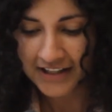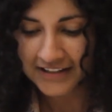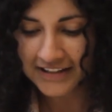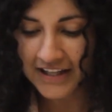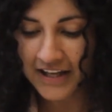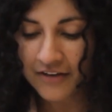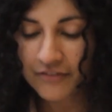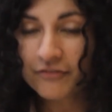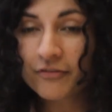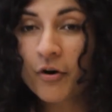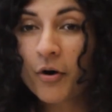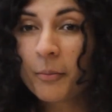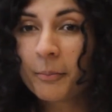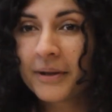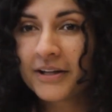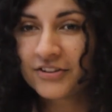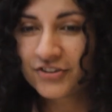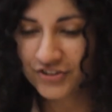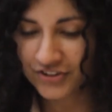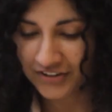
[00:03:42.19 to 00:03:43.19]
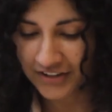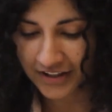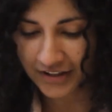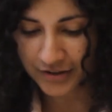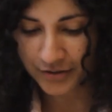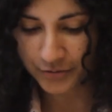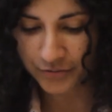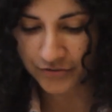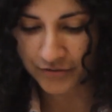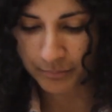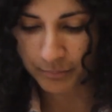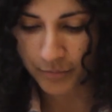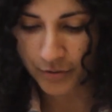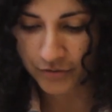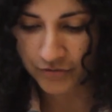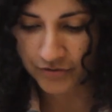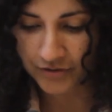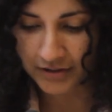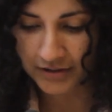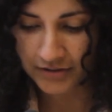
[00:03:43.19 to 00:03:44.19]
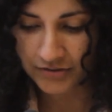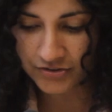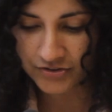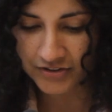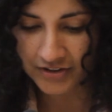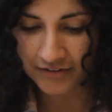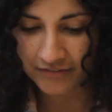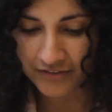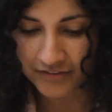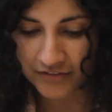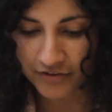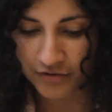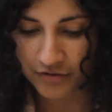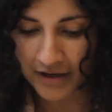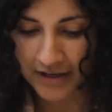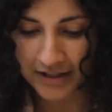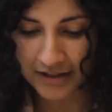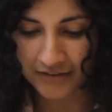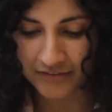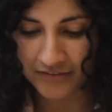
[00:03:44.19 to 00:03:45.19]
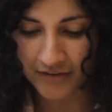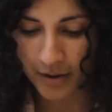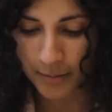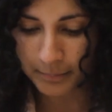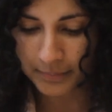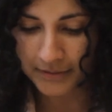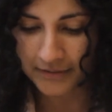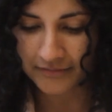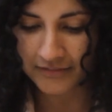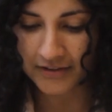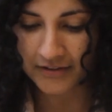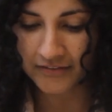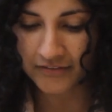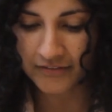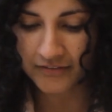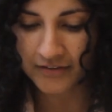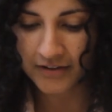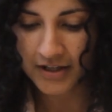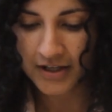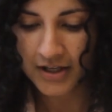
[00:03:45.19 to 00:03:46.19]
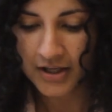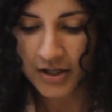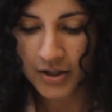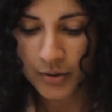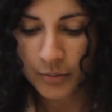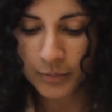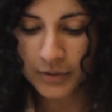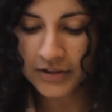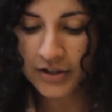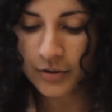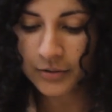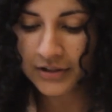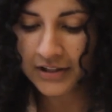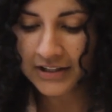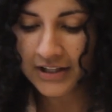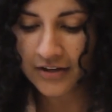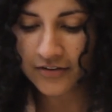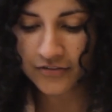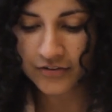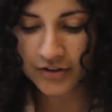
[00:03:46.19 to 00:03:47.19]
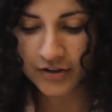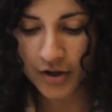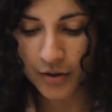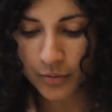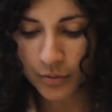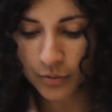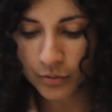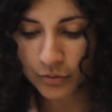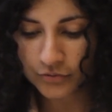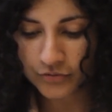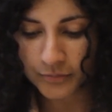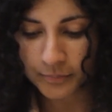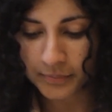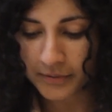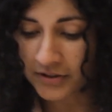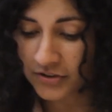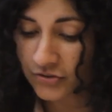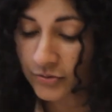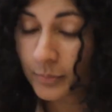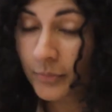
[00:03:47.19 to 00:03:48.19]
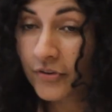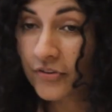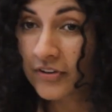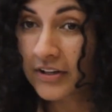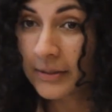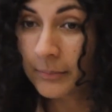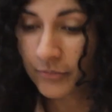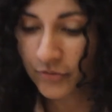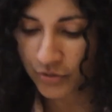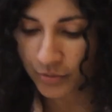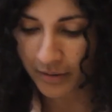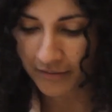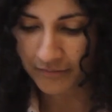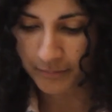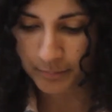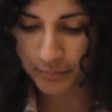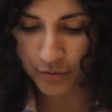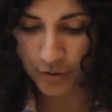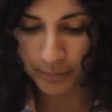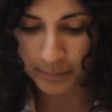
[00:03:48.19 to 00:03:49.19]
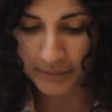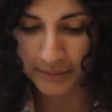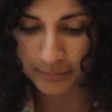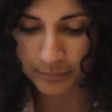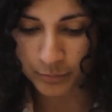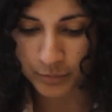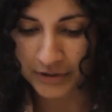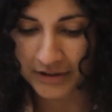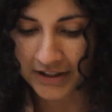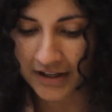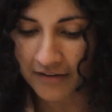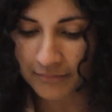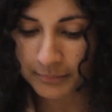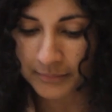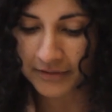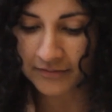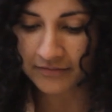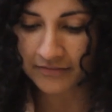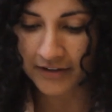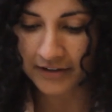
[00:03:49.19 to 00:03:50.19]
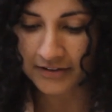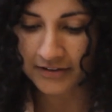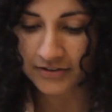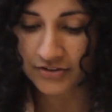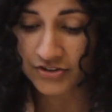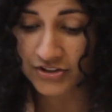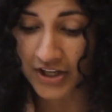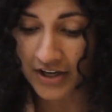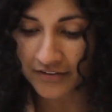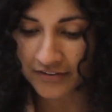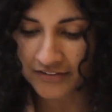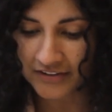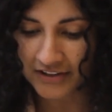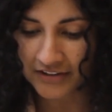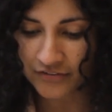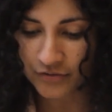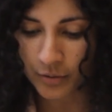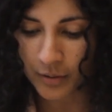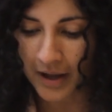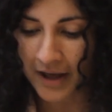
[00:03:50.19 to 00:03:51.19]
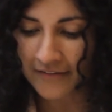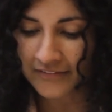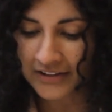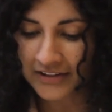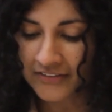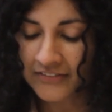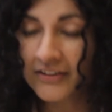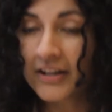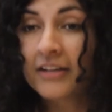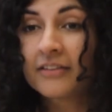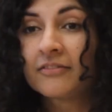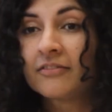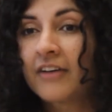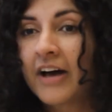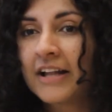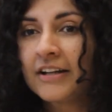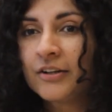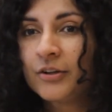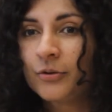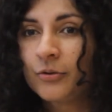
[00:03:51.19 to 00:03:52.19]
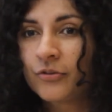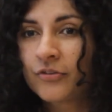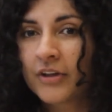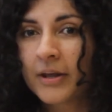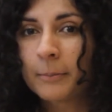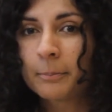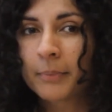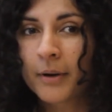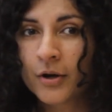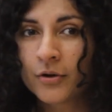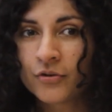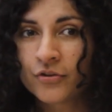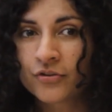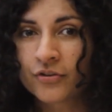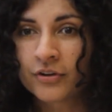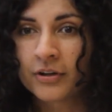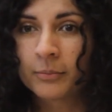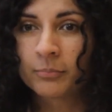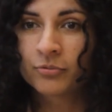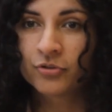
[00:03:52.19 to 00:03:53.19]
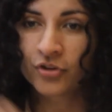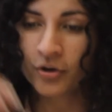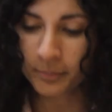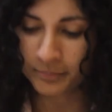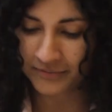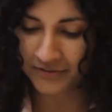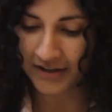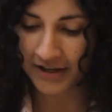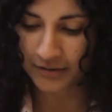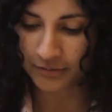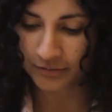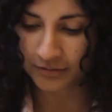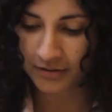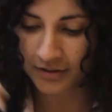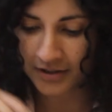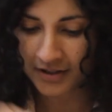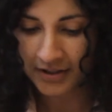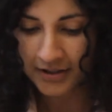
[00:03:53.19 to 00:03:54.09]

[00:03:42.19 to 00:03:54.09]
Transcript: The aforementioned Inclusive Mosque Initiative is a great example of this. We know that there is a cohort of British Muslims who have a problem with government-funded charities or having certain values imposed on them top-down.